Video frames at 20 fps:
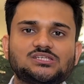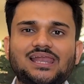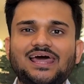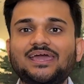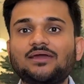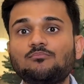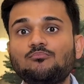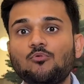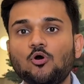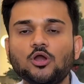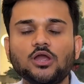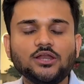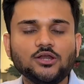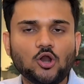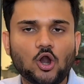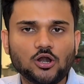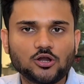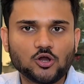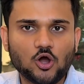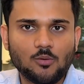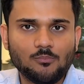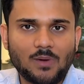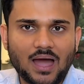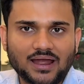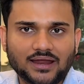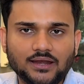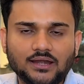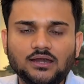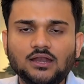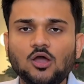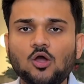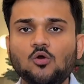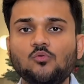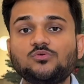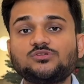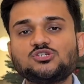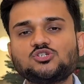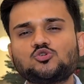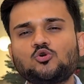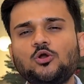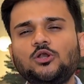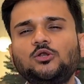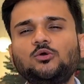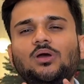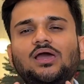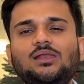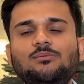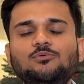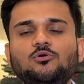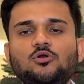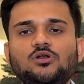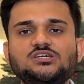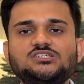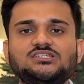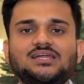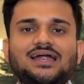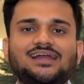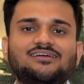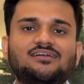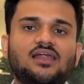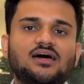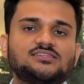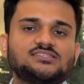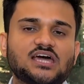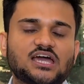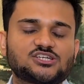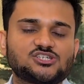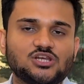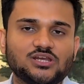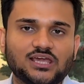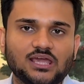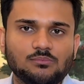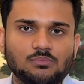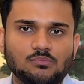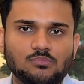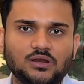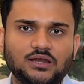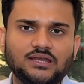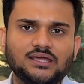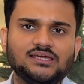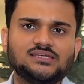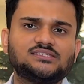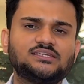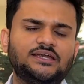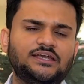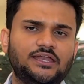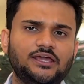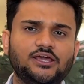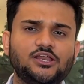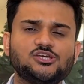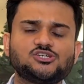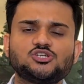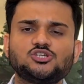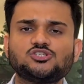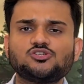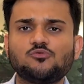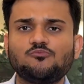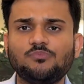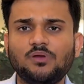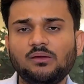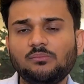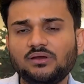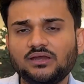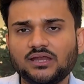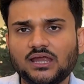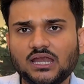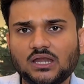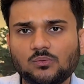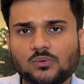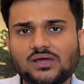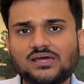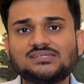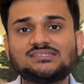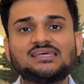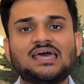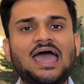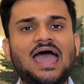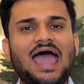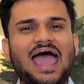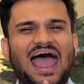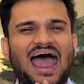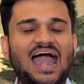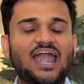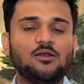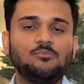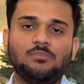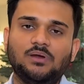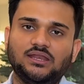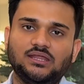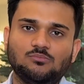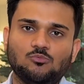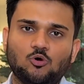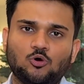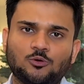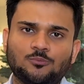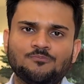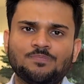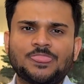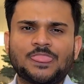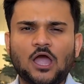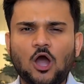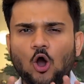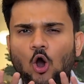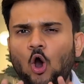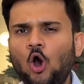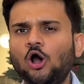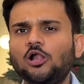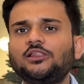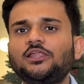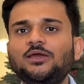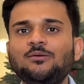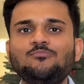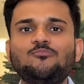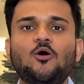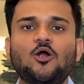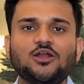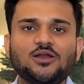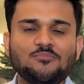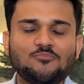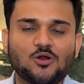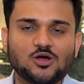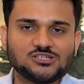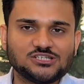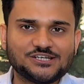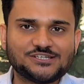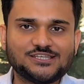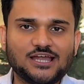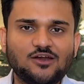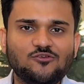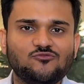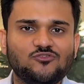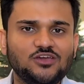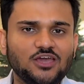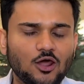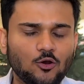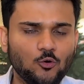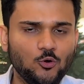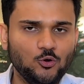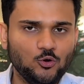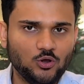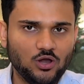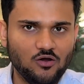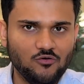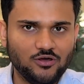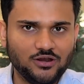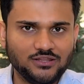like booking.com backend, which is going to help you understand transactional capabilities, integrations of payment gateways, and many more. All the important projects that we are going to cover